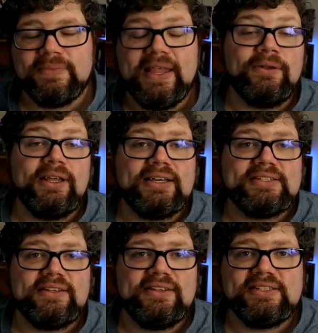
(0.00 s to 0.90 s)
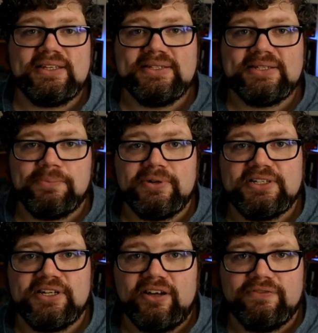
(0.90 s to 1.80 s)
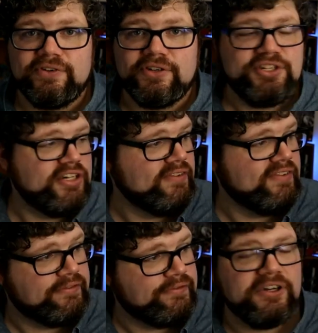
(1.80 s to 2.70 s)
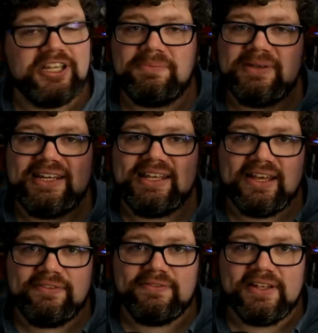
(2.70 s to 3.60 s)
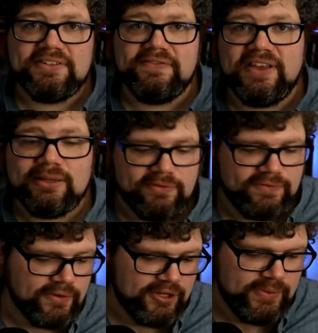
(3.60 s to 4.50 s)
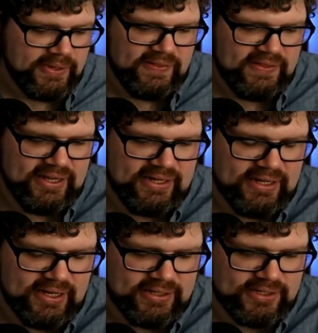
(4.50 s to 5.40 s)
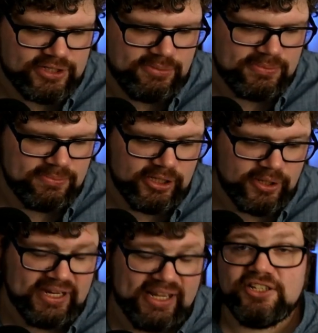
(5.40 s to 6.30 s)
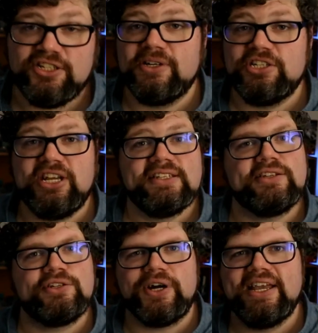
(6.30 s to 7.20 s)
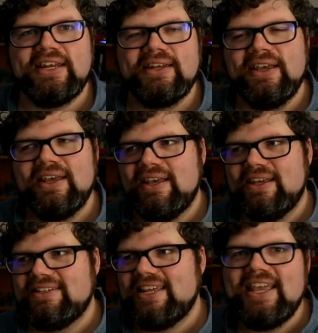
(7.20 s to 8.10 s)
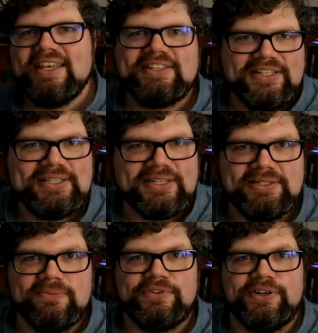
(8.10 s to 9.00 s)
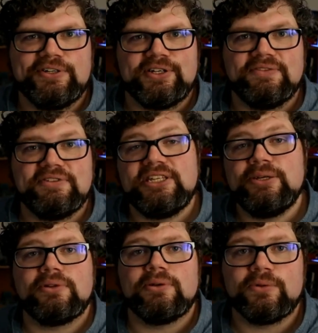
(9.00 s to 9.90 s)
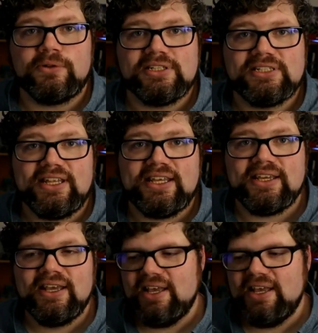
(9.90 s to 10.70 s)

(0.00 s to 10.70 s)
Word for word: Now, like I said, this is a printed off version of a free P D F that's available for you in the uh, description below to get you a chance to try and taste the system for yourself, see what the world is like,